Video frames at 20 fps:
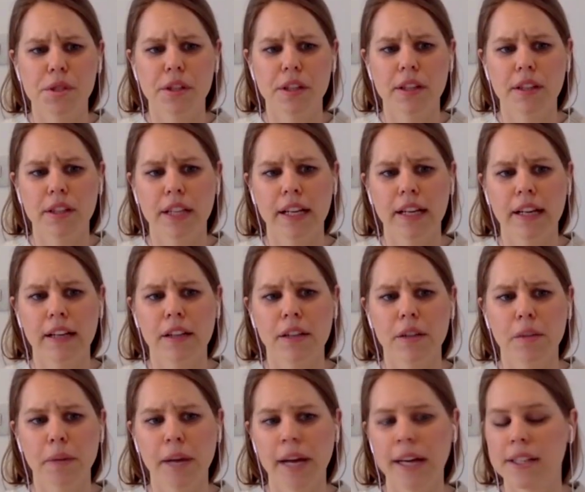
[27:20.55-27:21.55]
to
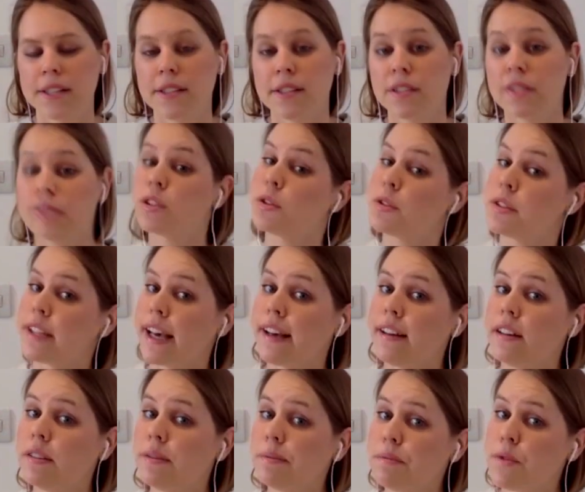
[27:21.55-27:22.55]
allow practices of all
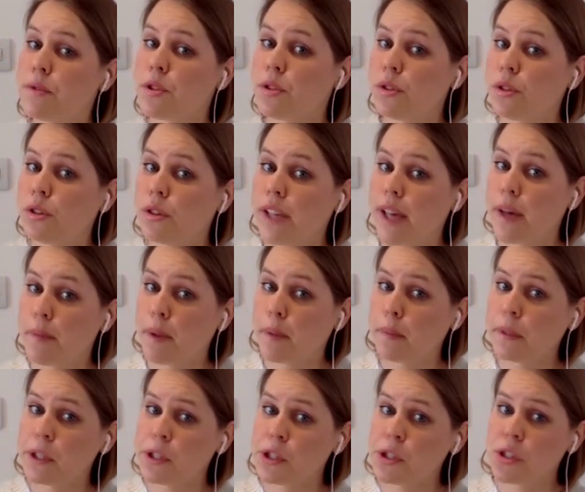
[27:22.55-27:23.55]
scale to get
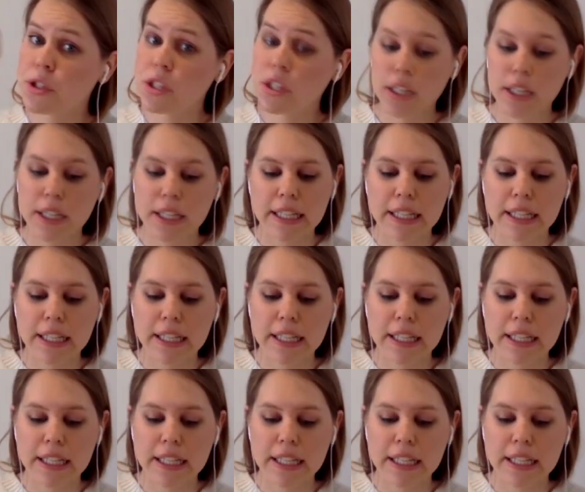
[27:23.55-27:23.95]
published.